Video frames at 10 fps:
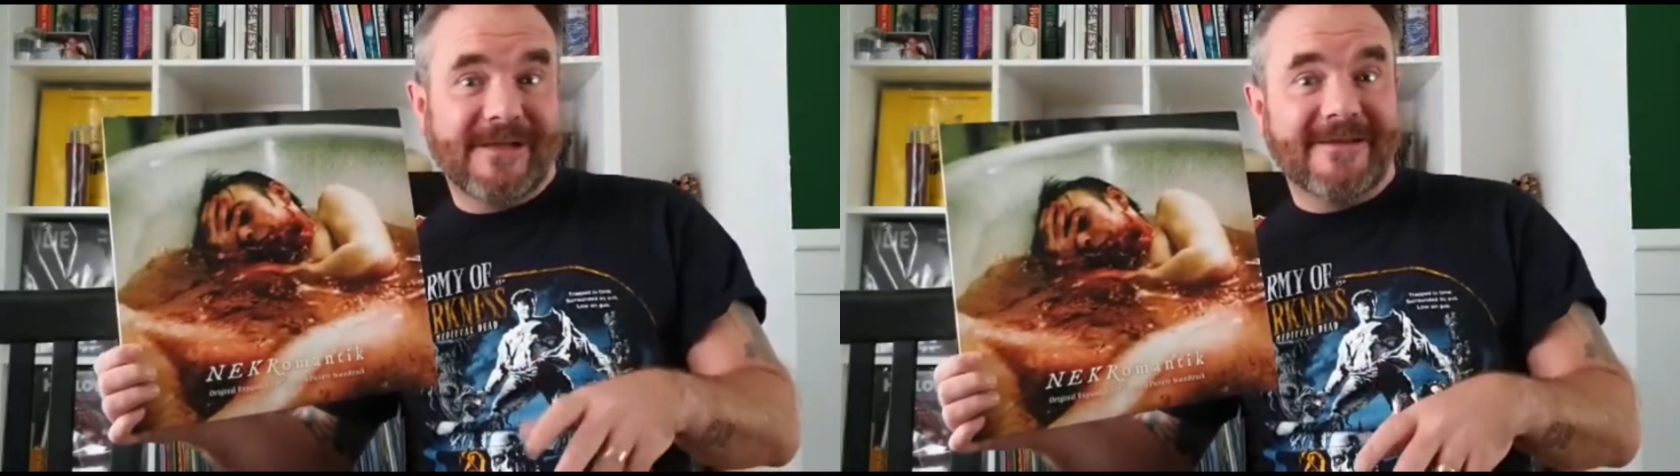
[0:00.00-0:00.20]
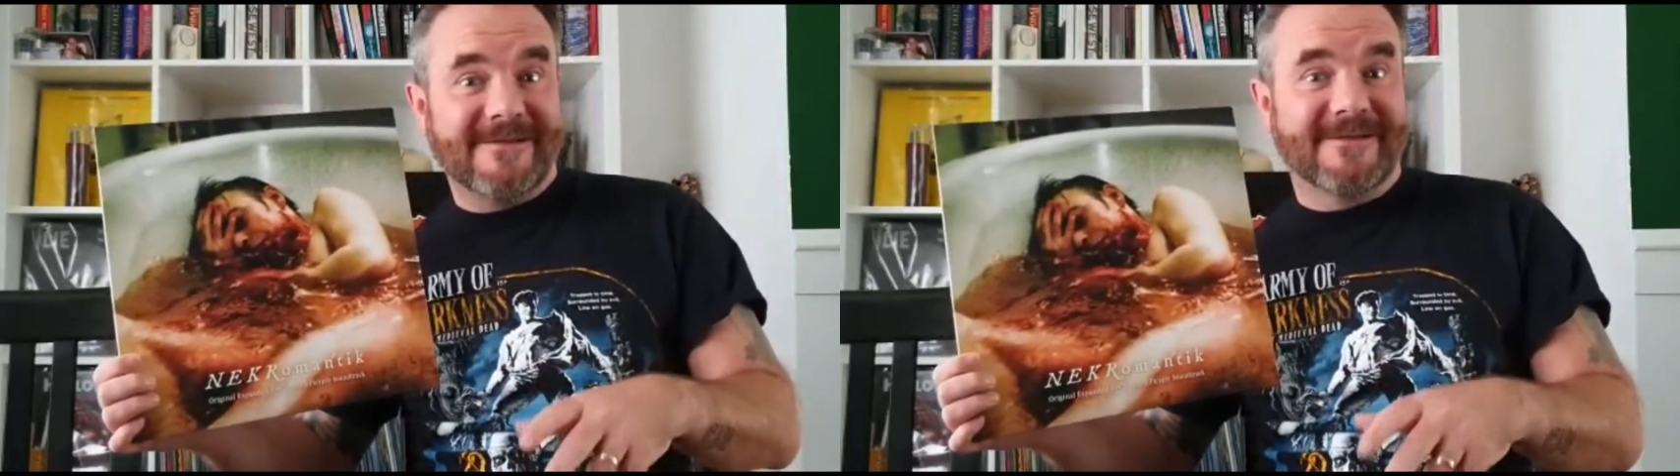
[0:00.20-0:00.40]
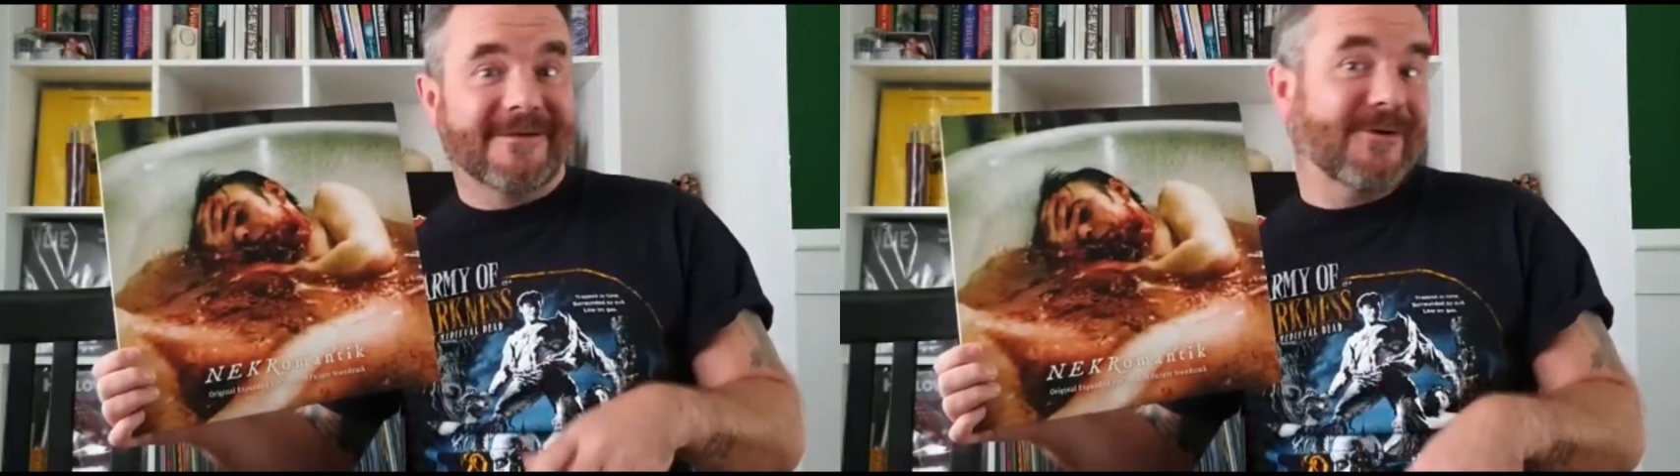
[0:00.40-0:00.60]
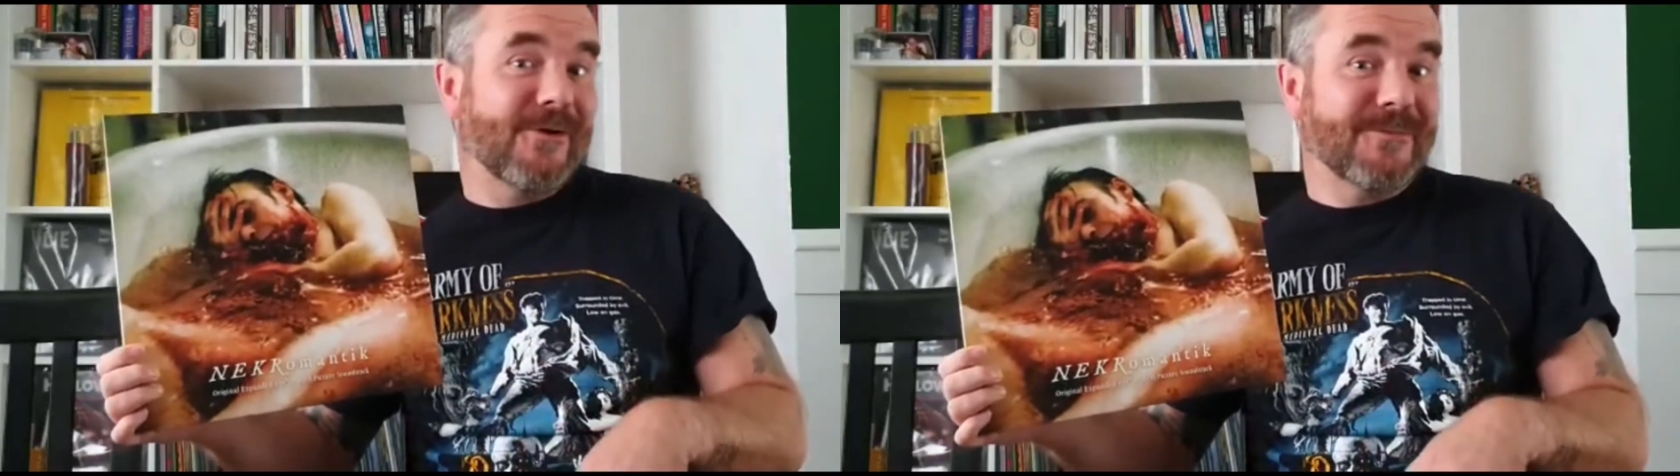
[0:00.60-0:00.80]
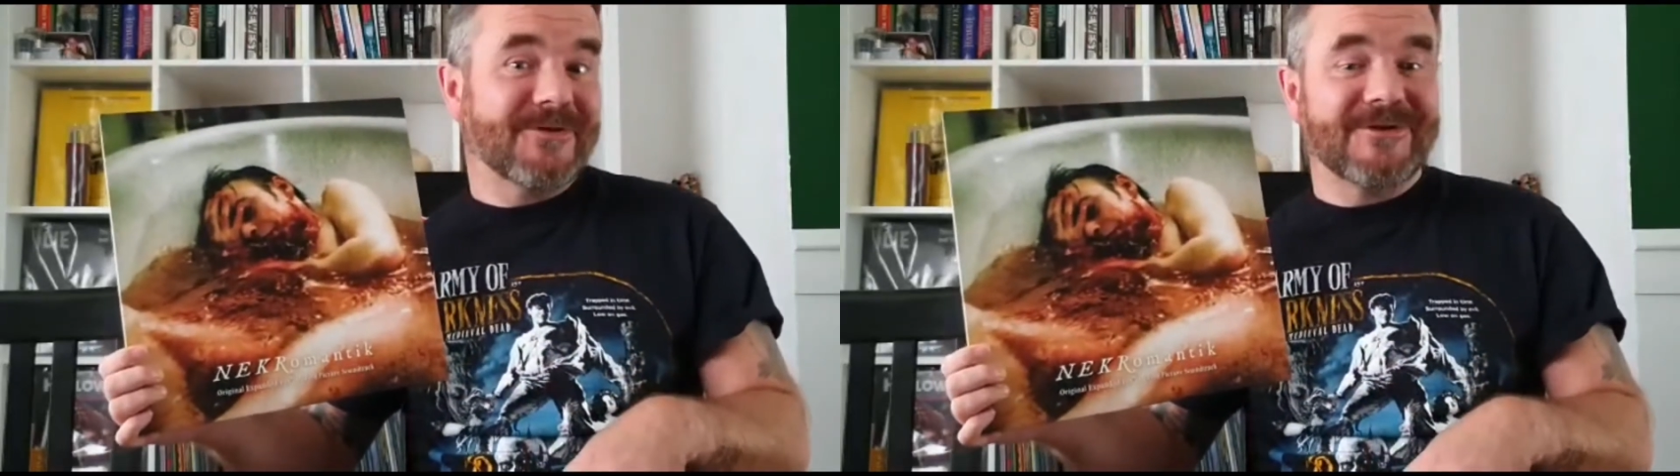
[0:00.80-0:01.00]
likes
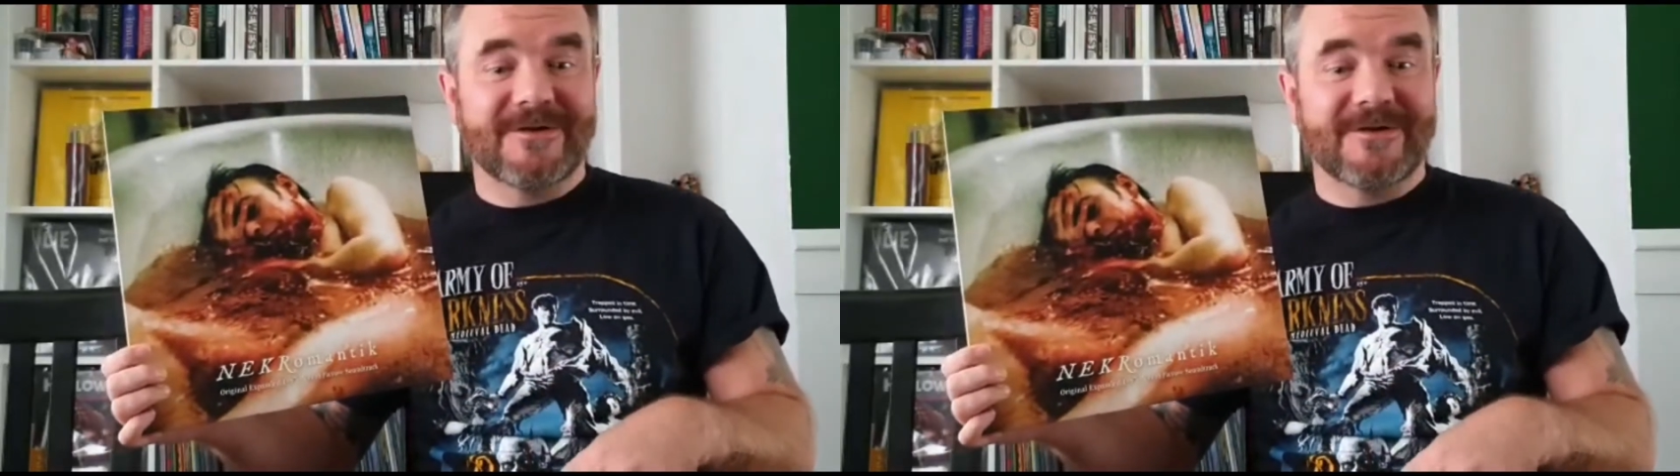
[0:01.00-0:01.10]
corpses.